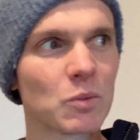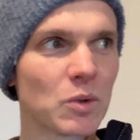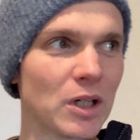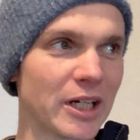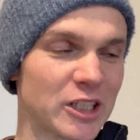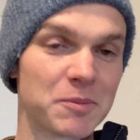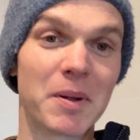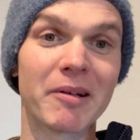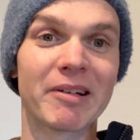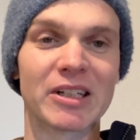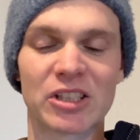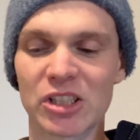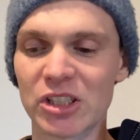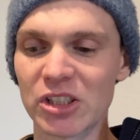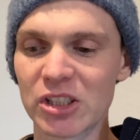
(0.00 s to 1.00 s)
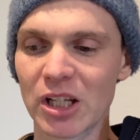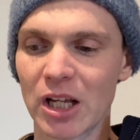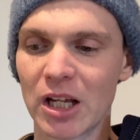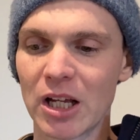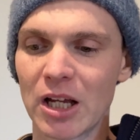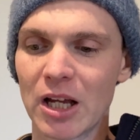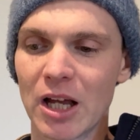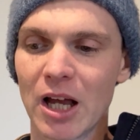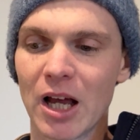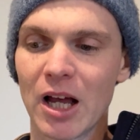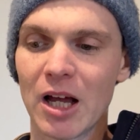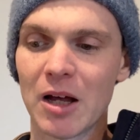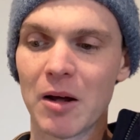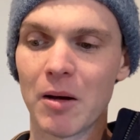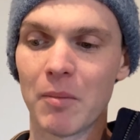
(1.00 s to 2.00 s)
experiences.
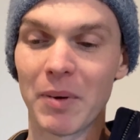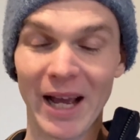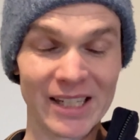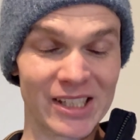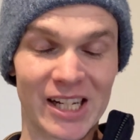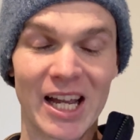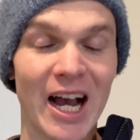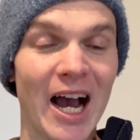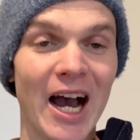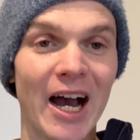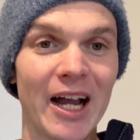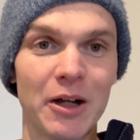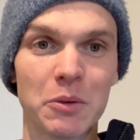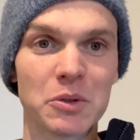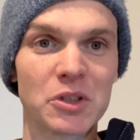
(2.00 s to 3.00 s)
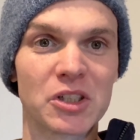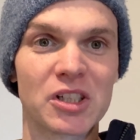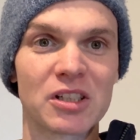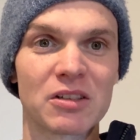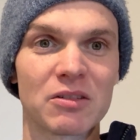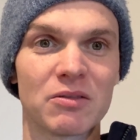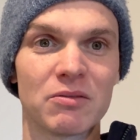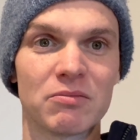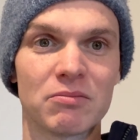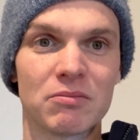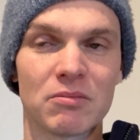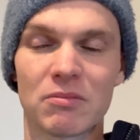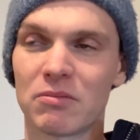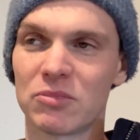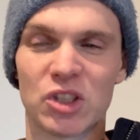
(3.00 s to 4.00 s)
But as a car, it was
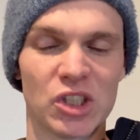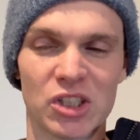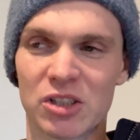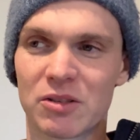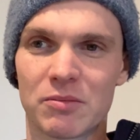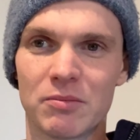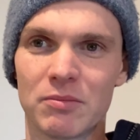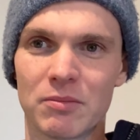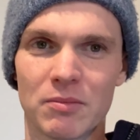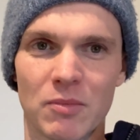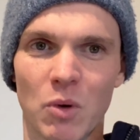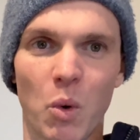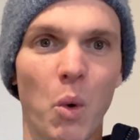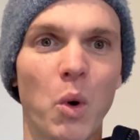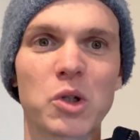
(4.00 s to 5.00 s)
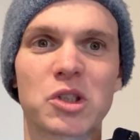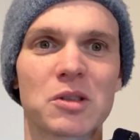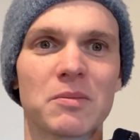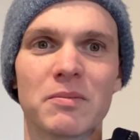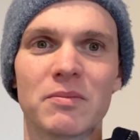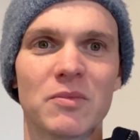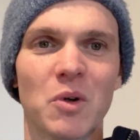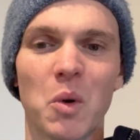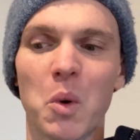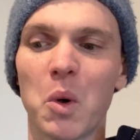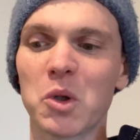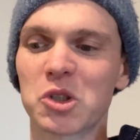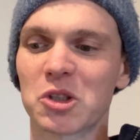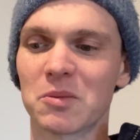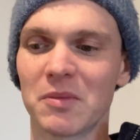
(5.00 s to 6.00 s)
just awesome.
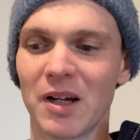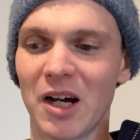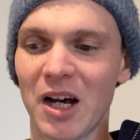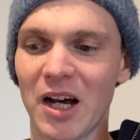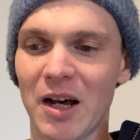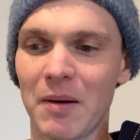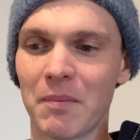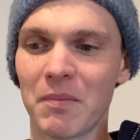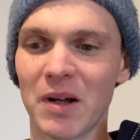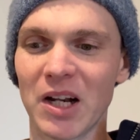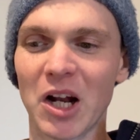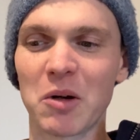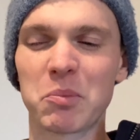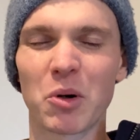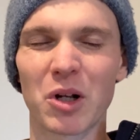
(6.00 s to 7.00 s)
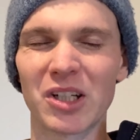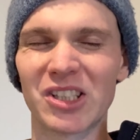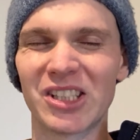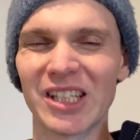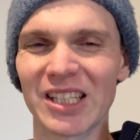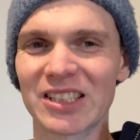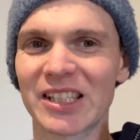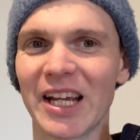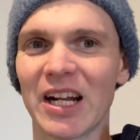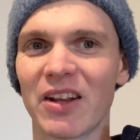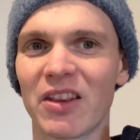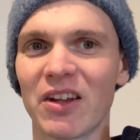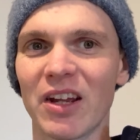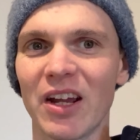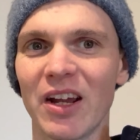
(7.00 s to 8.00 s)
And I'd put it just ahead of the